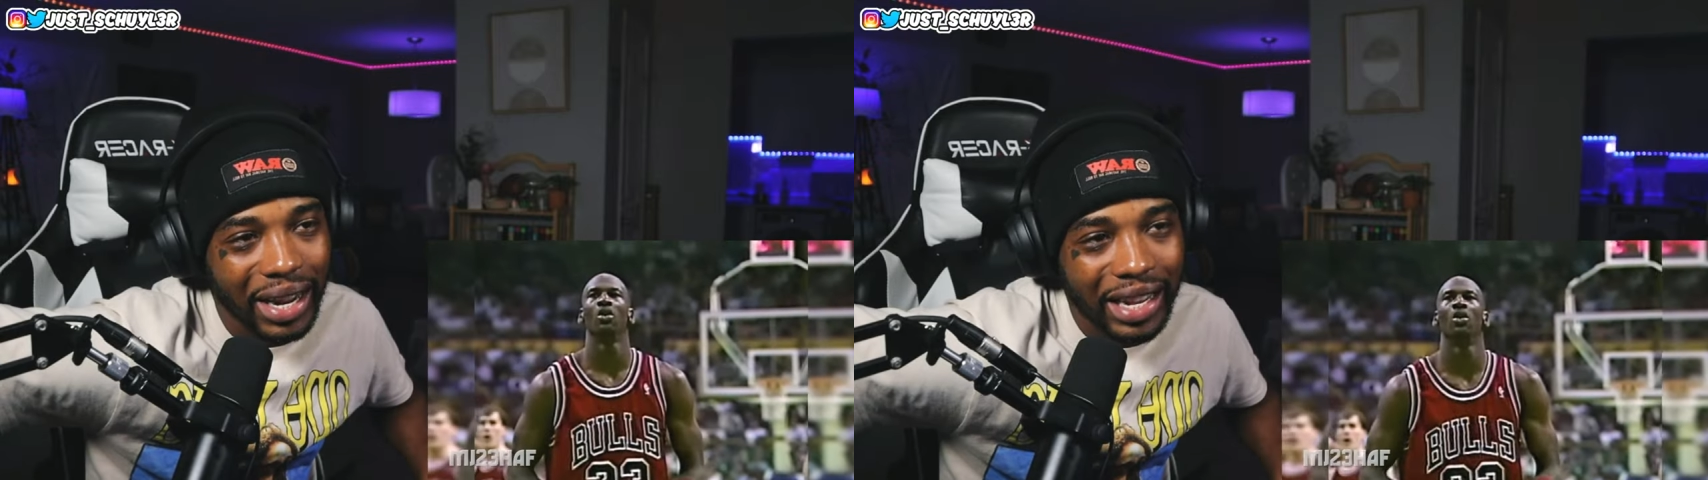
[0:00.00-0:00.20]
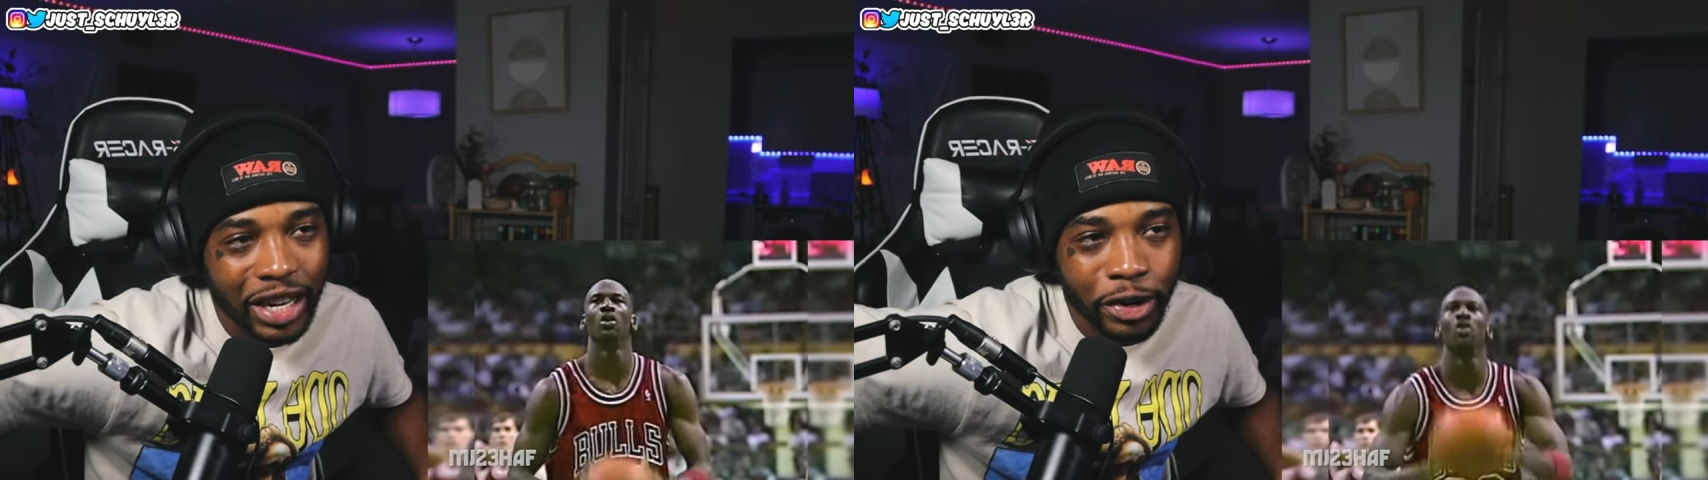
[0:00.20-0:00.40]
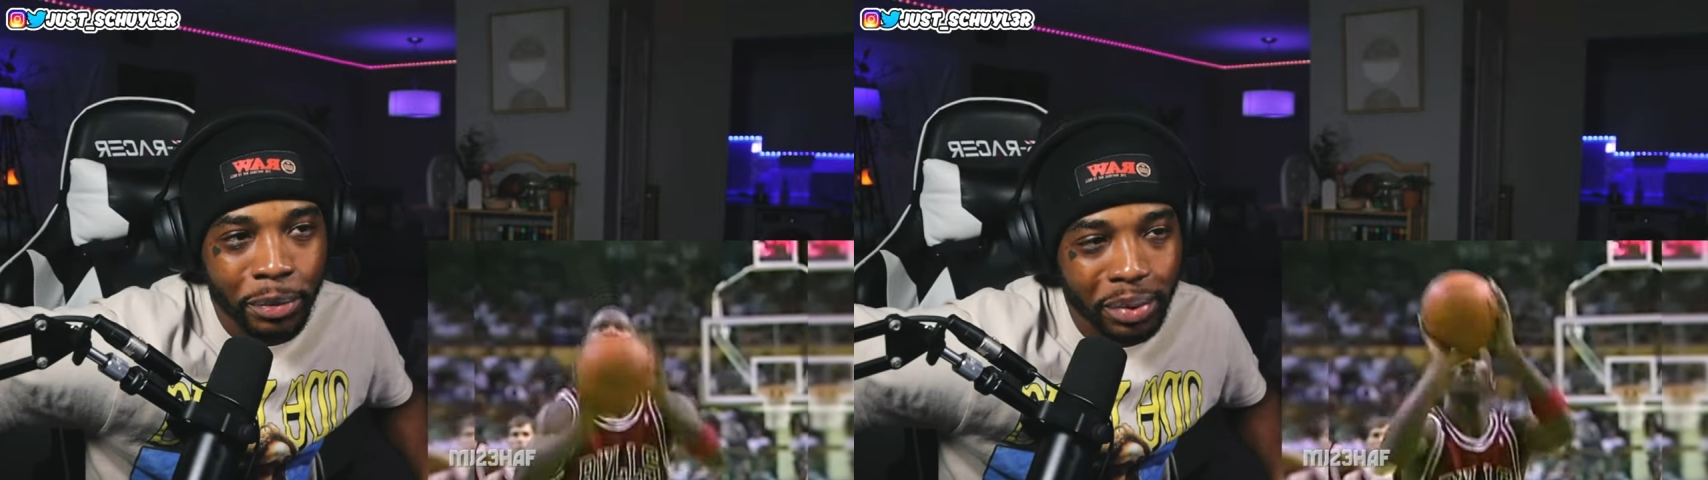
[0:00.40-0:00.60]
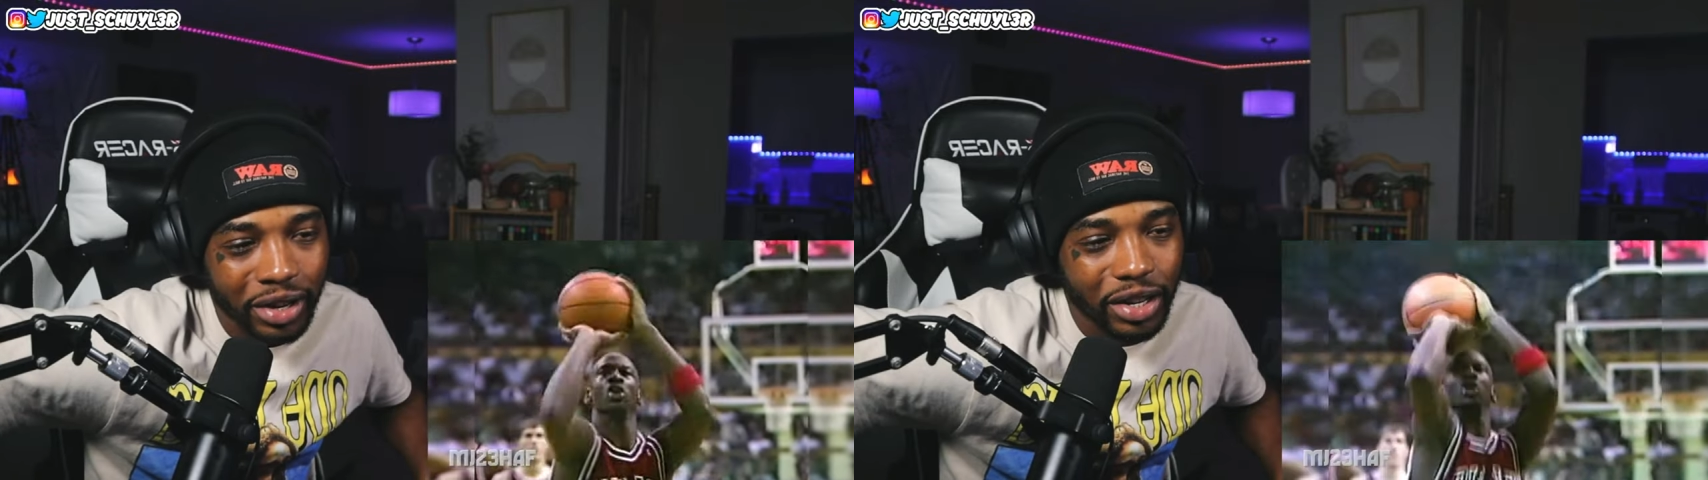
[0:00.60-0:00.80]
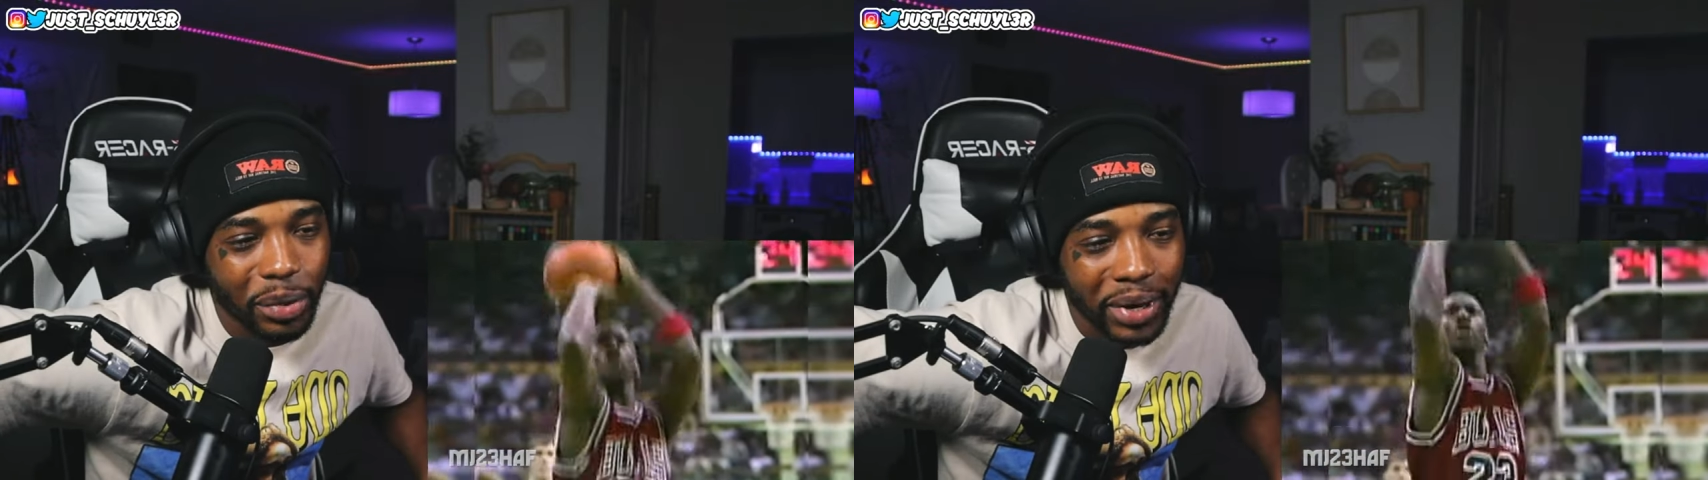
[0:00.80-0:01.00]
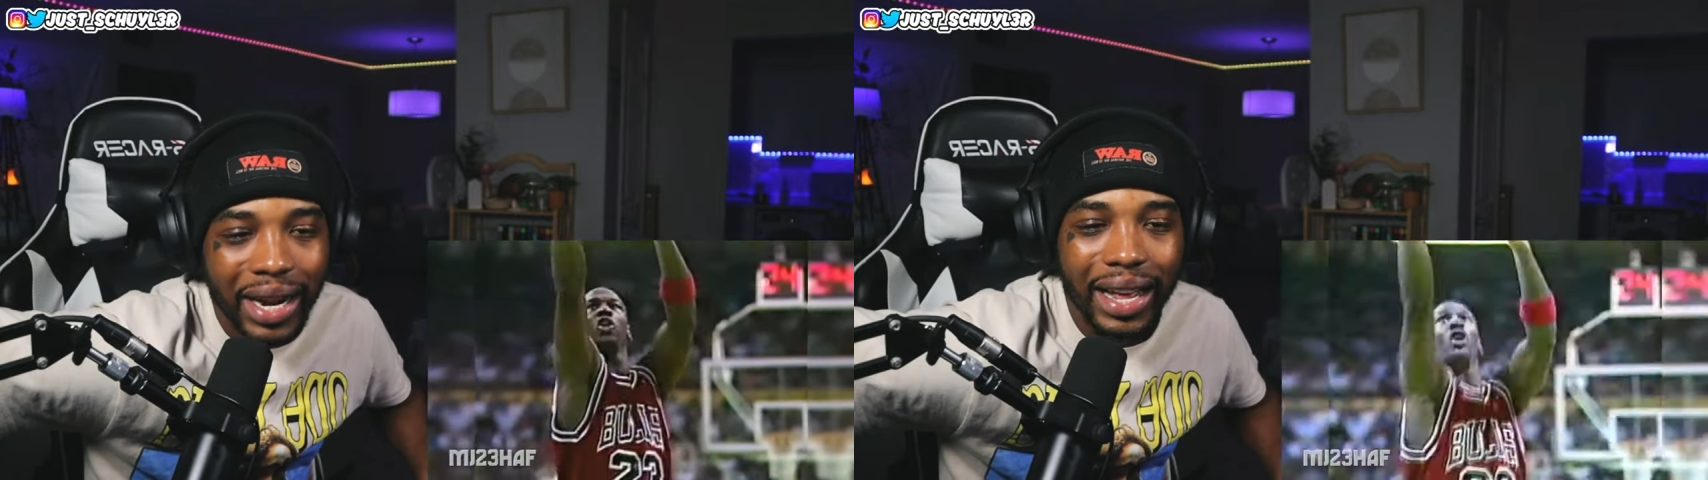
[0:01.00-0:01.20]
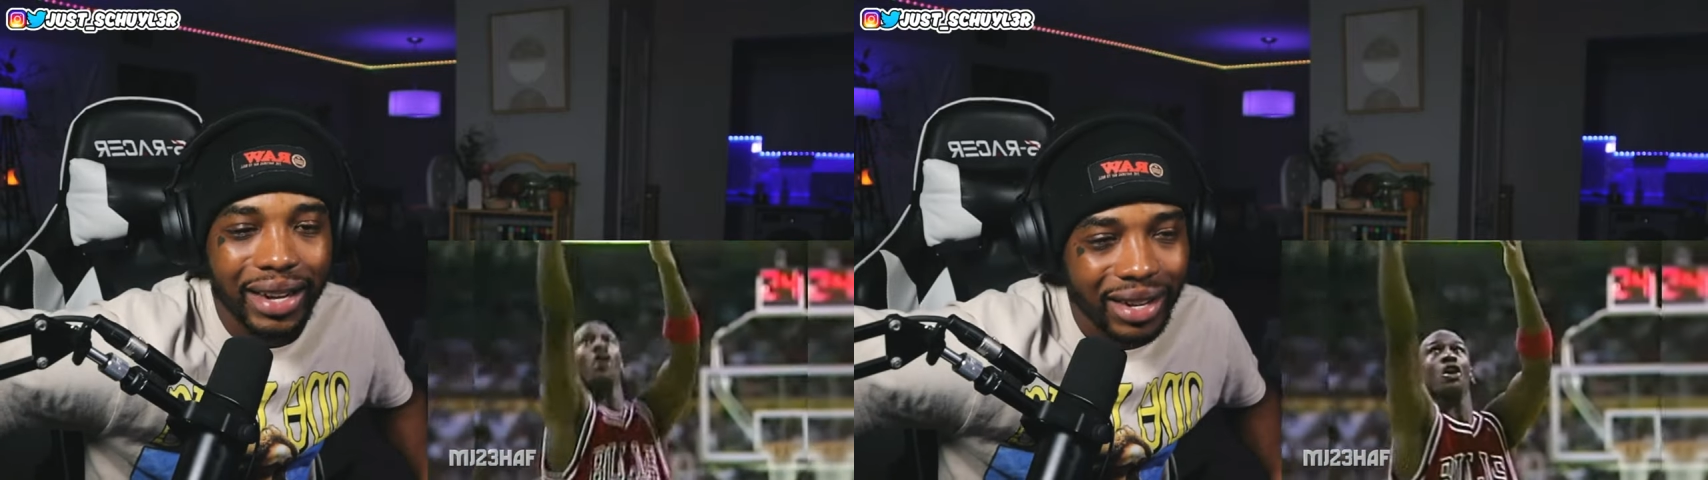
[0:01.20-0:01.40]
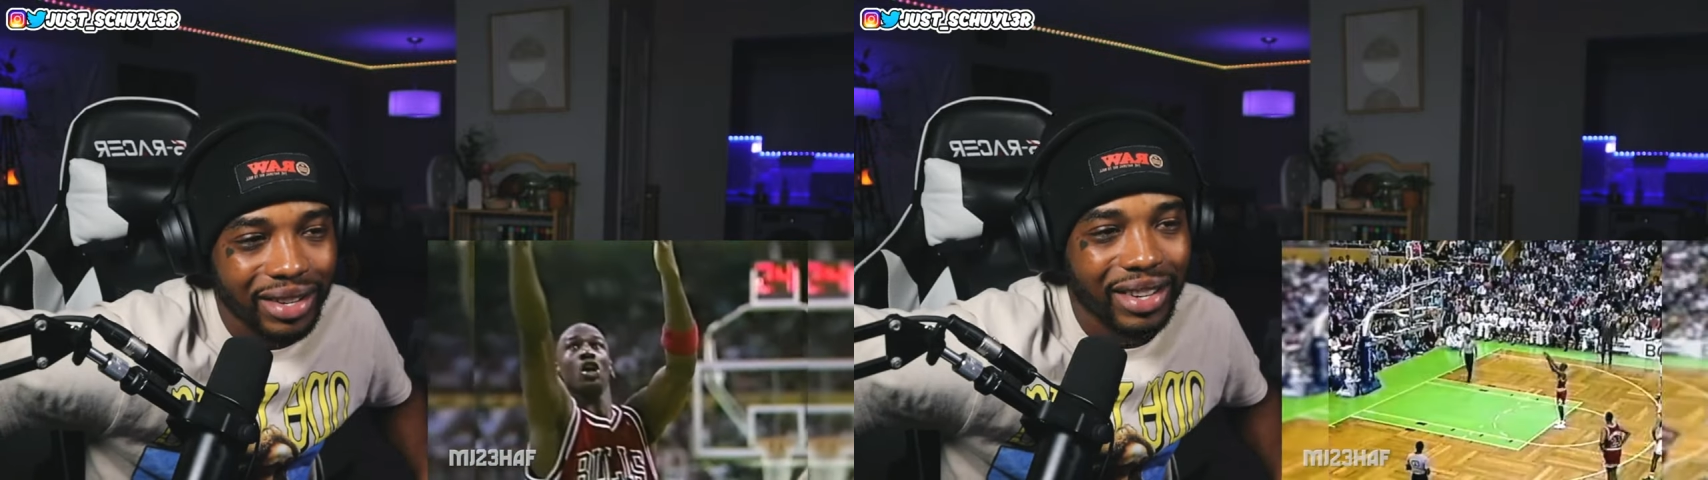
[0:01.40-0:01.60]
and Larry Bird going at
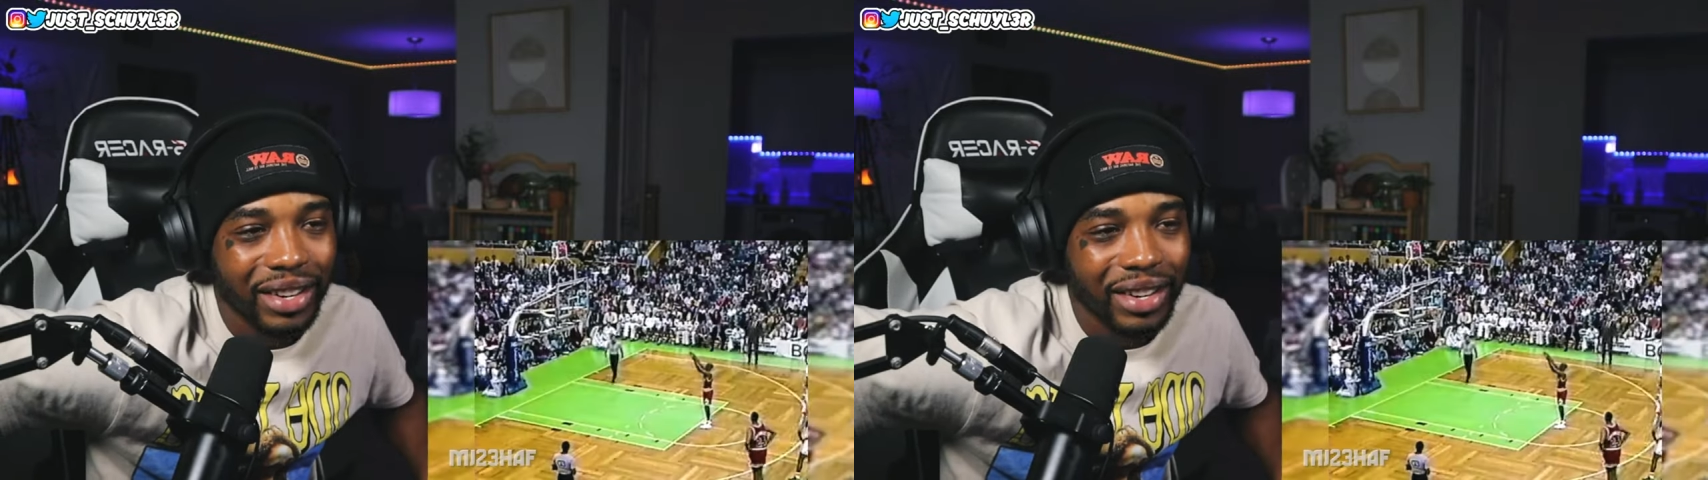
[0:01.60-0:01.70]
it.